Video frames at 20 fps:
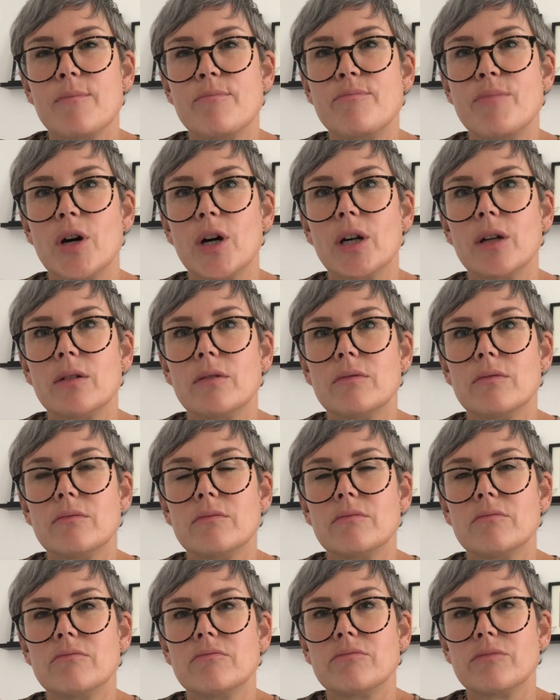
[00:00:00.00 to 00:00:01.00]
but
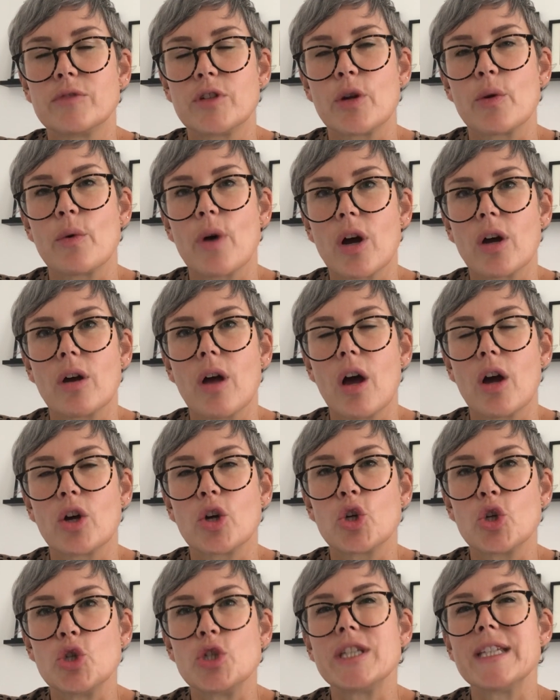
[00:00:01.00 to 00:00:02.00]
a
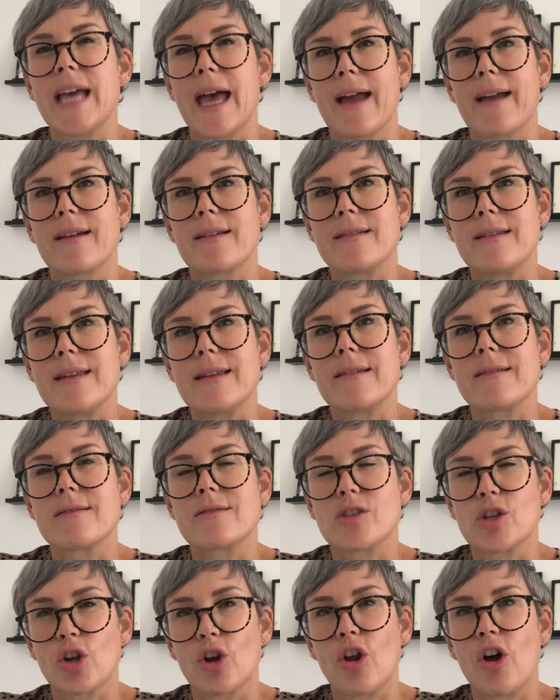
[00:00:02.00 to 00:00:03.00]
good technique
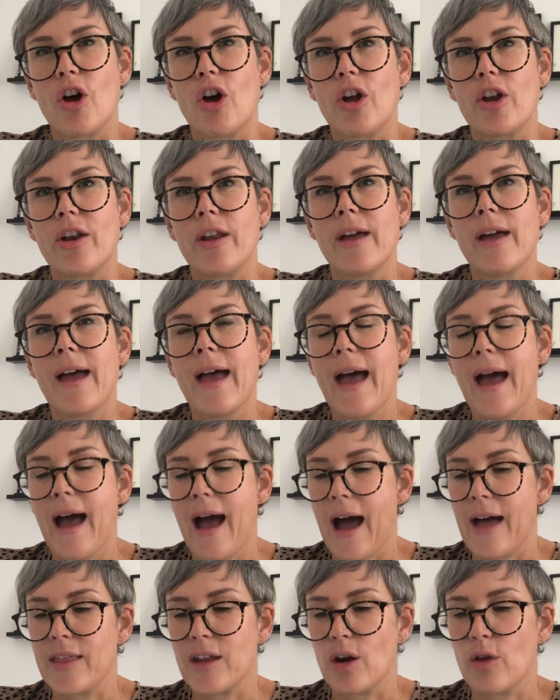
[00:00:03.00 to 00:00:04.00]
to learn?
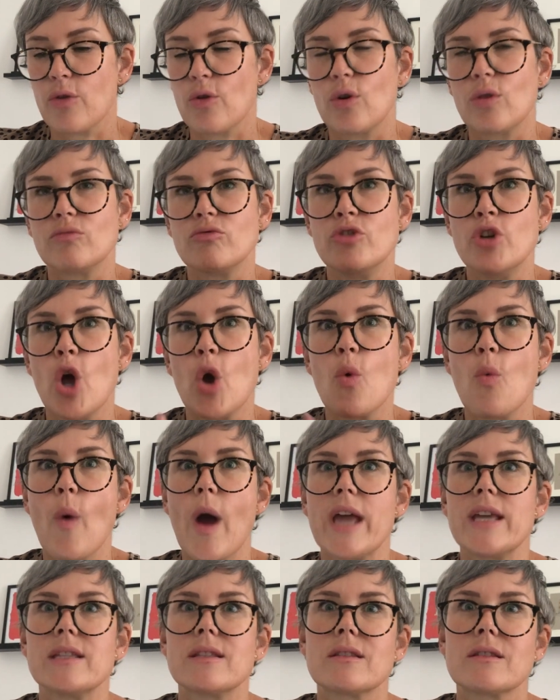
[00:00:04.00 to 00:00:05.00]
And then I thought, no
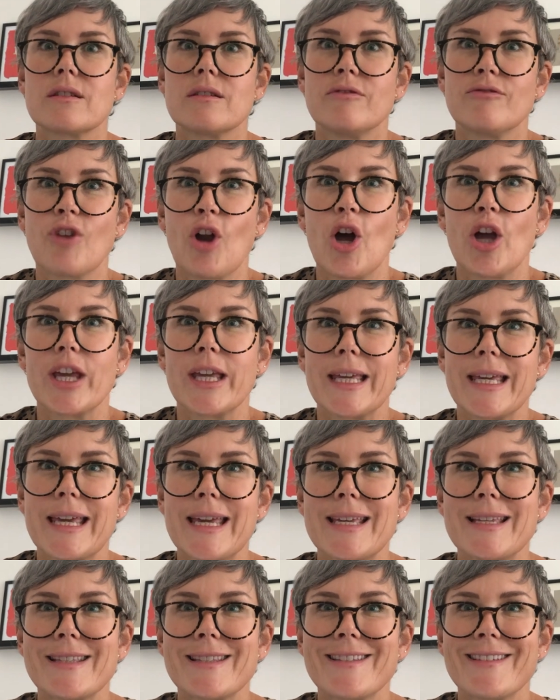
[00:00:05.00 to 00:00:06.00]
waste flying
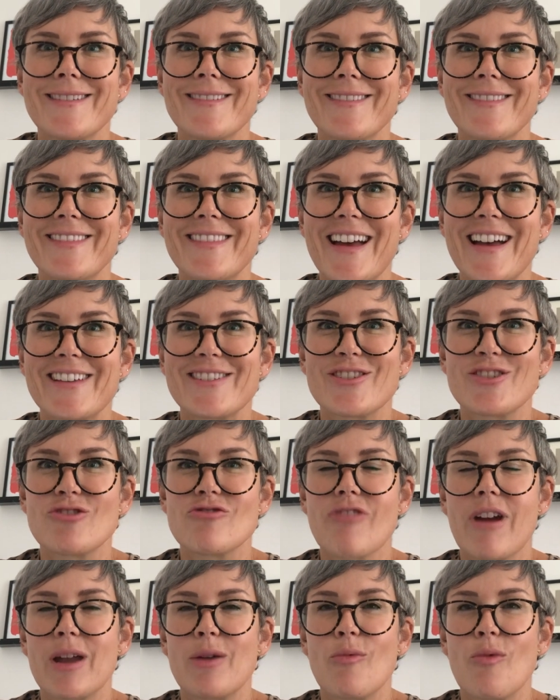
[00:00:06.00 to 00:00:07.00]
geese. That's a
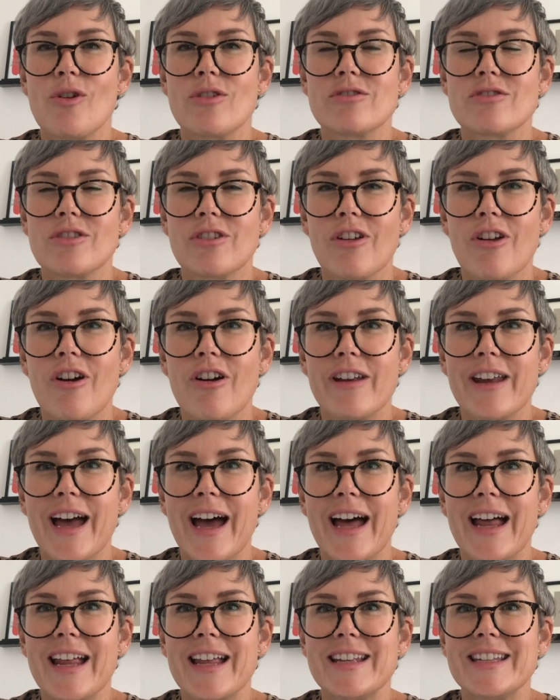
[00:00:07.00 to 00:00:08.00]
great one to learn,
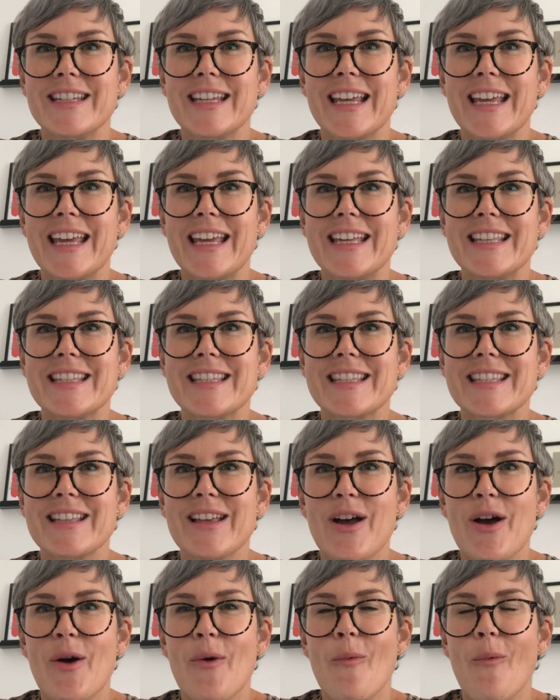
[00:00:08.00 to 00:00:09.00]
and it's
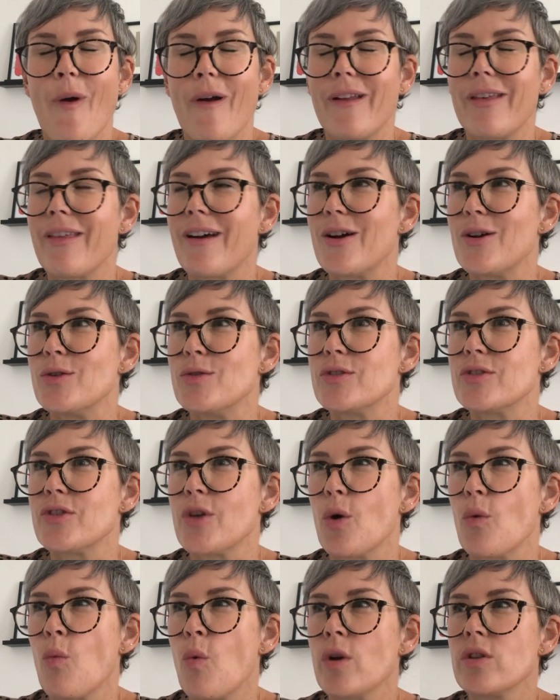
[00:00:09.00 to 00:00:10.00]
one of those
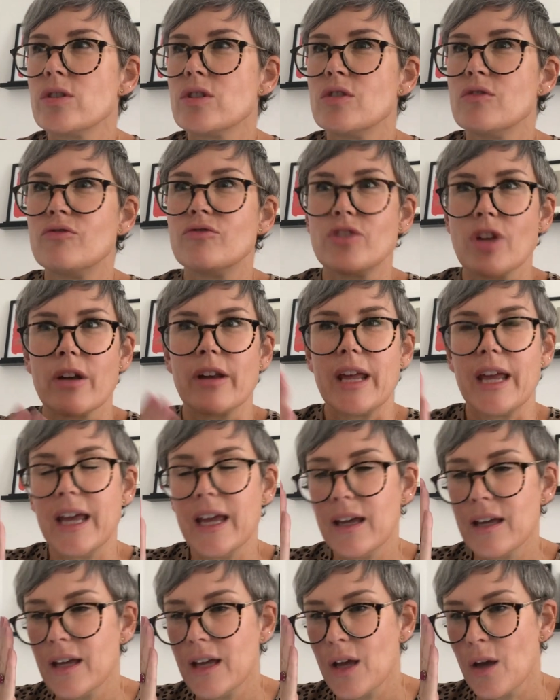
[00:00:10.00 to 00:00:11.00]
that once you've done it
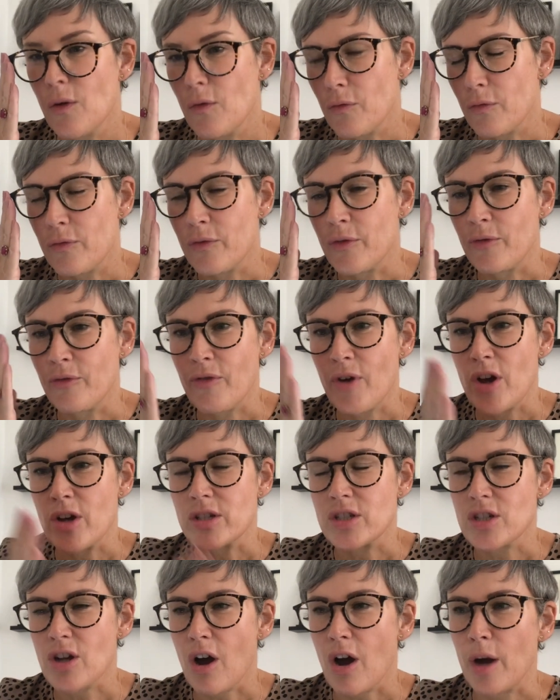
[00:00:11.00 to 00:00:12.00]
the
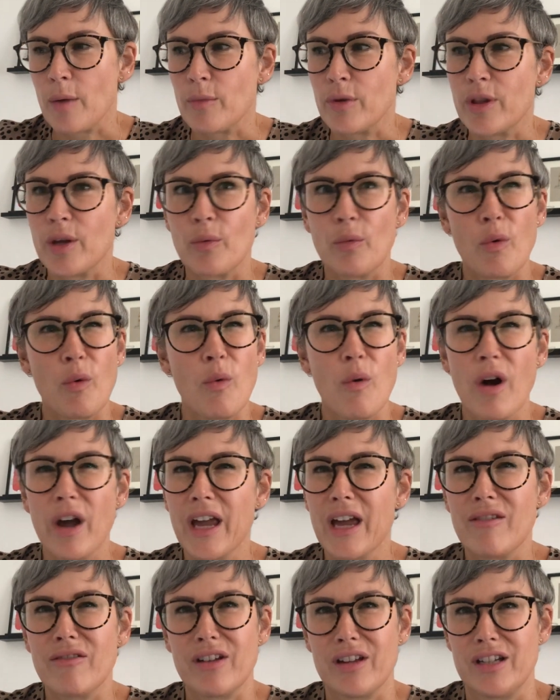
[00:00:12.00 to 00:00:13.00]
first time, you think, well, why
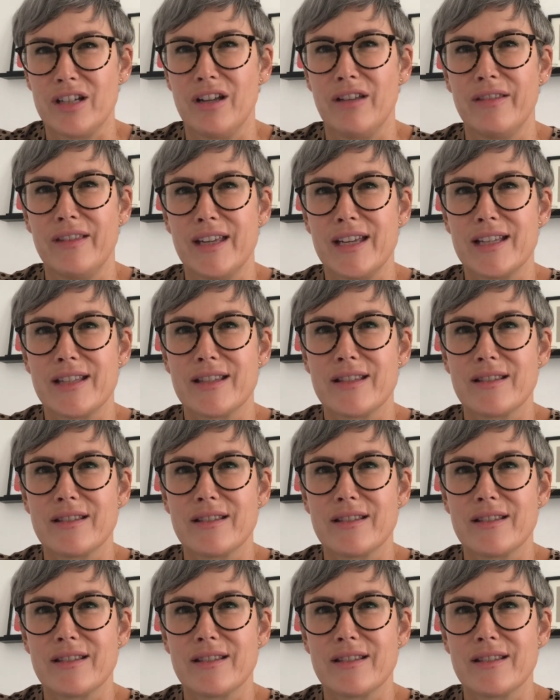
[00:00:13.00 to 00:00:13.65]
haven't I done this